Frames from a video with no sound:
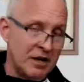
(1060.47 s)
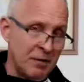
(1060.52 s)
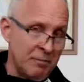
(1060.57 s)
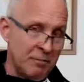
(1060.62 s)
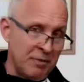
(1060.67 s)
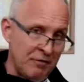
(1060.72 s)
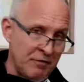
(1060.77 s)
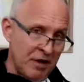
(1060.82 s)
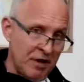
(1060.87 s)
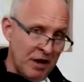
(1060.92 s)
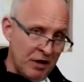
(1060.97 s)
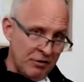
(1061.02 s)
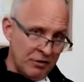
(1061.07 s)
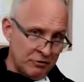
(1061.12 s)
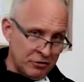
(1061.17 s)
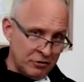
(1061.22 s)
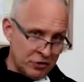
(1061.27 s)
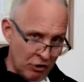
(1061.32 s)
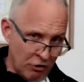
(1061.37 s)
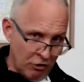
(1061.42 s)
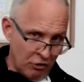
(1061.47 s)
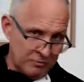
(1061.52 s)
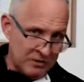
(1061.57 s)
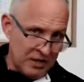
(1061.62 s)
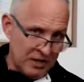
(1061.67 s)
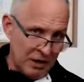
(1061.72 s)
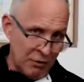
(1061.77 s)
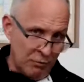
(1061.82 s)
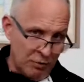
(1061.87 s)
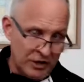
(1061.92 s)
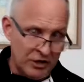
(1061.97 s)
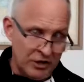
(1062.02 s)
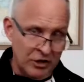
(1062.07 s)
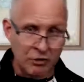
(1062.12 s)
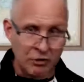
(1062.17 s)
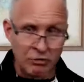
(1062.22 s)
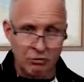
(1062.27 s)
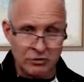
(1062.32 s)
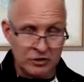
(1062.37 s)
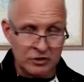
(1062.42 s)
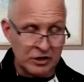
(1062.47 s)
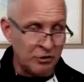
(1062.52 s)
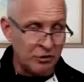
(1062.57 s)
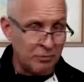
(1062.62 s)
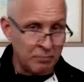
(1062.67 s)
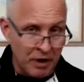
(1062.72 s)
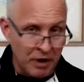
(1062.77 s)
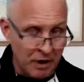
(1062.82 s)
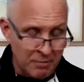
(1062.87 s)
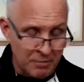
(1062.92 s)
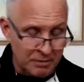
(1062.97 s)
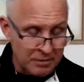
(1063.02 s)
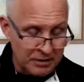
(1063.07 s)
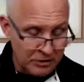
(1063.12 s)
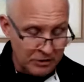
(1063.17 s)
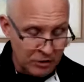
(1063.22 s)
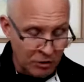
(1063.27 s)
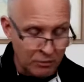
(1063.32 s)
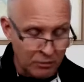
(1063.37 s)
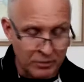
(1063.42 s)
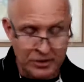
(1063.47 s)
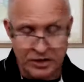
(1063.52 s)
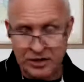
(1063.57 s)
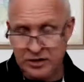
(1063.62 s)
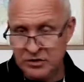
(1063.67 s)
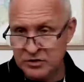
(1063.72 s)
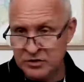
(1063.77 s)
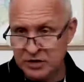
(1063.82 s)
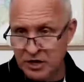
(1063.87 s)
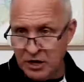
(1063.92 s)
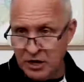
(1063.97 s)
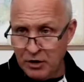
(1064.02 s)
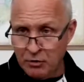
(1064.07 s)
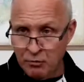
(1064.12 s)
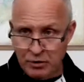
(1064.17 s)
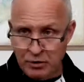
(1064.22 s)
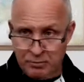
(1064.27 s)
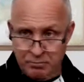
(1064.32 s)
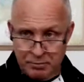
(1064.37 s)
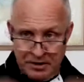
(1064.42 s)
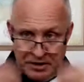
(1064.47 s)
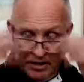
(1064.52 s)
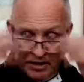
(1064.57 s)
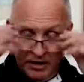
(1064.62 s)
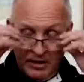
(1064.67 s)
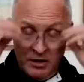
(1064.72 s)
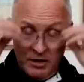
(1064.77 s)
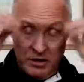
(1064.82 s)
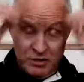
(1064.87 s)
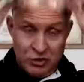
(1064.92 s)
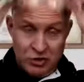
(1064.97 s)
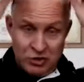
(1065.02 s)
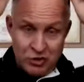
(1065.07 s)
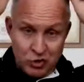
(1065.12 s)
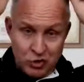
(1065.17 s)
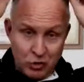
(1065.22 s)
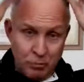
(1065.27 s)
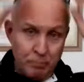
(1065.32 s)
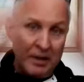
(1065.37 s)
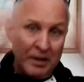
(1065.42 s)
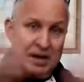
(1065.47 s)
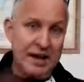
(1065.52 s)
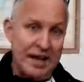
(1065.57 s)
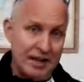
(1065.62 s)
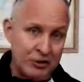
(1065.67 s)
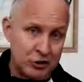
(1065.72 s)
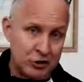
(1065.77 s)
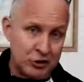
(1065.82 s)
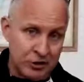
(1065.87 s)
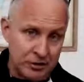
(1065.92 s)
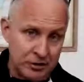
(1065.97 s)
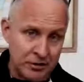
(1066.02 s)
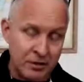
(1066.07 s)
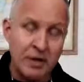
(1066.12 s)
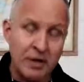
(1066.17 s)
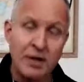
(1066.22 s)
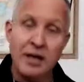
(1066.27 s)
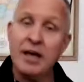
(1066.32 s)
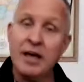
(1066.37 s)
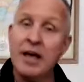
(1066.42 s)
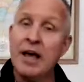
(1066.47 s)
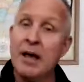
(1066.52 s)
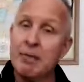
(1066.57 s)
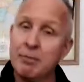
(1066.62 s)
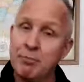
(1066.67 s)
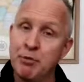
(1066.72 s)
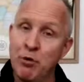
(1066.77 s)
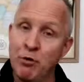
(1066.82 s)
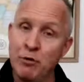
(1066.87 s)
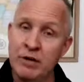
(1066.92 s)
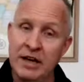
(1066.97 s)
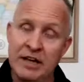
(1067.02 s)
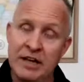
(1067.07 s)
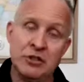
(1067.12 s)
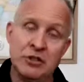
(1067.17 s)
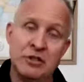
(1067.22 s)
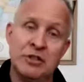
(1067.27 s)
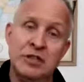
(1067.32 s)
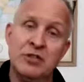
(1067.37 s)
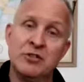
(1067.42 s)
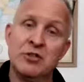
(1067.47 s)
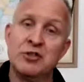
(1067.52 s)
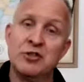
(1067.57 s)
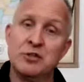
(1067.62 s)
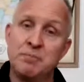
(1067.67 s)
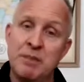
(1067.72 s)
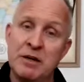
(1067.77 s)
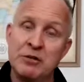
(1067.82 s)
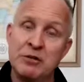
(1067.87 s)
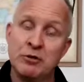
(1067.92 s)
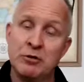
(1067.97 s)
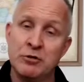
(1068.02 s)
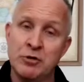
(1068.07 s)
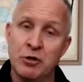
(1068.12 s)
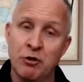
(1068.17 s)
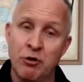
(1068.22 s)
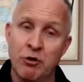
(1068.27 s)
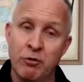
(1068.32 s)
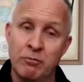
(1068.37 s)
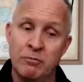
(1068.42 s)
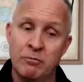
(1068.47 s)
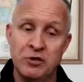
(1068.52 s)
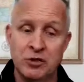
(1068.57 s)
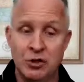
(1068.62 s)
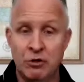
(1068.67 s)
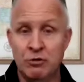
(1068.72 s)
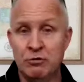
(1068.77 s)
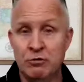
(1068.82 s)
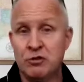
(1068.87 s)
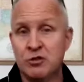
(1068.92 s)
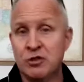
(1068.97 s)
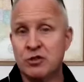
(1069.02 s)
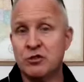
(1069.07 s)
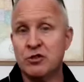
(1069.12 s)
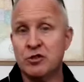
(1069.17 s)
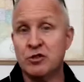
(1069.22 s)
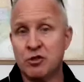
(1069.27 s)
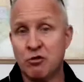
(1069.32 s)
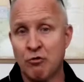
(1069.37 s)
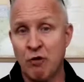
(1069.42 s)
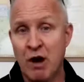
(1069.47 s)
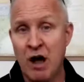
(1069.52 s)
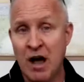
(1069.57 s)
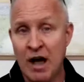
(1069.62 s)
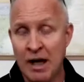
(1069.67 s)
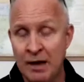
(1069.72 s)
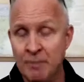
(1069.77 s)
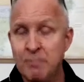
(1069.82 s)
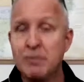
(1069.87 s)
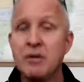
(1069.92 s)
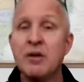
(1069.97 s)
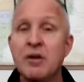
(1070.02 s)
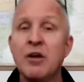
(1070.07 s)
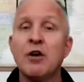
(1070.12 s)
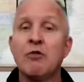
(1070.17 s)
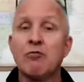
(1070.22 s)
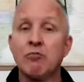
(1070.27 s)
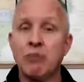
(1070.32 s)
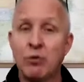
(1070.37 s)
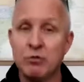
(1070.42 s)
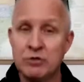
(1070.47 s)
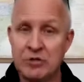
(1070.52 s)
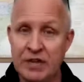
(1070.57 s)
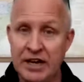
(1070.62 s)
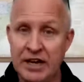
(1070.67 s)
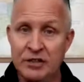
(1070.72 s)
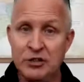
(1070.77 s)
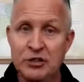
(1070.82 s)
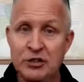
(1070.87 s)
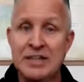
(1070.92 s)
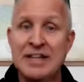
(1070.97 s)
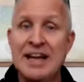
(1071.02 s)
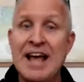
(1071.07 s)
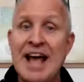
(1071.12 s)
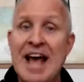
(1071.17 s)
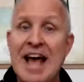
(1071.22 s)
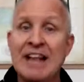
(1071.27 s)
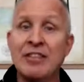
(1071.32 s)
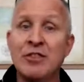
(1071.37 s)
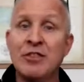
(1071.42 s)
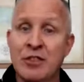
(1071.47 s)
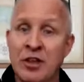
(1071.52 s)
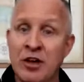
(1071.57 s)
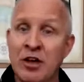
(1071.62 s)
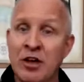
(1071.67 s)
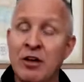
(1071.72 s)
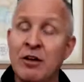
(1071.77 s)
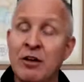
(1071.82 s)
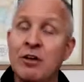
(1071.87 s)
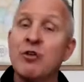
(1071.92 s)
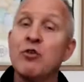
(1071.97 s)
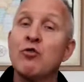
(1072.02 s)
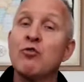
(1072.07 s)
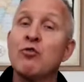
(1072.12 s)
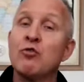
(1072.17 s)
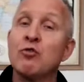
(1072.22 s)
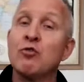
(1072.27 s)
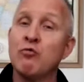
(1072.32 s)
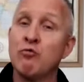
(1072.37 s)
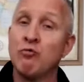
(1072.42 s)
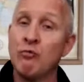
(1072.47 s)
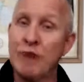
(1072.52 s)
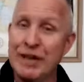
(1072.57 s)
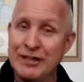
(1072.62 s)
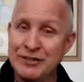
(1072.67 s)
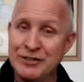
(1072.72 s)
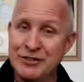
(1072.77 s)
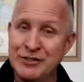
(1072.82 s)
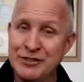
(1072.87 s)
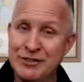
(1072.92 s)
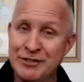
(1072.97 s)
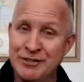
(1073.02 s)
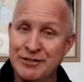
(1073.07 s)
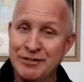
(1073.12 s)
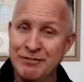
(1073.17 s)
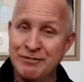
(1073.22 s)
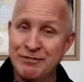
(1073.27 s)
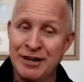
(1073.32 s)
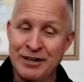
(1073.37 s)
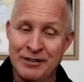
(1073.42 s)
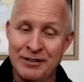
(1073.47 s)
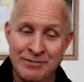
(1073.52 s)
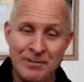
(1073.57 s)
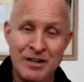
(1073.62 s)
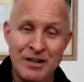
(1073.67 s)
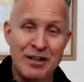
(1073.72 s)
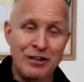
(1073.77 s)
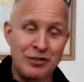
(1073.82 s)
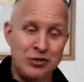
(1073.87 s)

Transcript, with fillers: A couple of other terms that we use, and you probably know these, would be supination, and pronation. These are special terms used to describe rotation at the wrist, right?